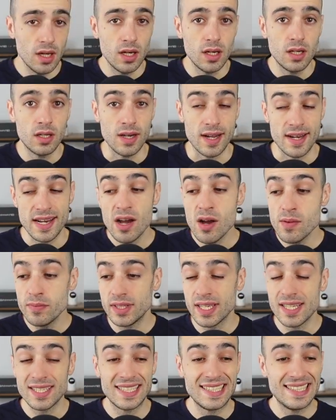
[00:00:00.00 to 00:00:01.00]
And now I'm
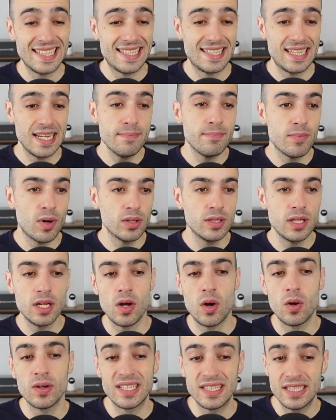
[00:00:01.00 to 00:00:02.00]
testing the same model
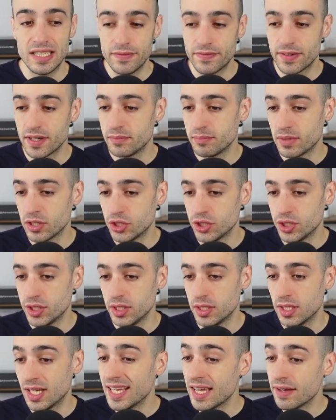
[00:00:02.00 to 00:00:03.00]
on a different
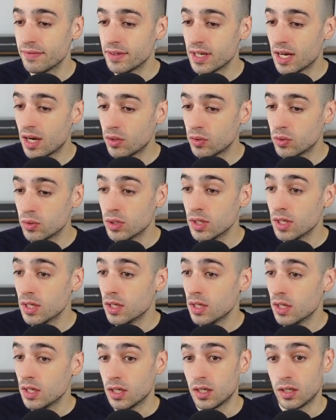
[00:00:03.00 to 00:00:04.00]
machine. I have now
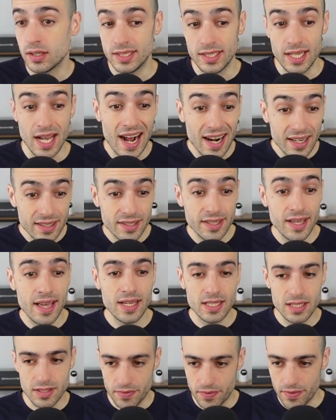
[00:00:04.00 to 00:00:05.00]
the
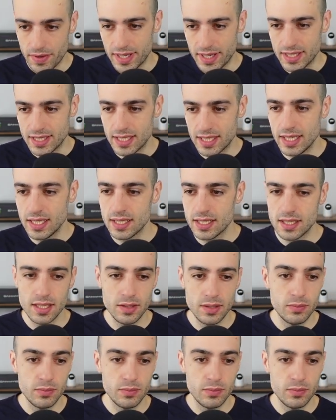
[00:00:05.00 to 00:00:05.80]
RTX 3060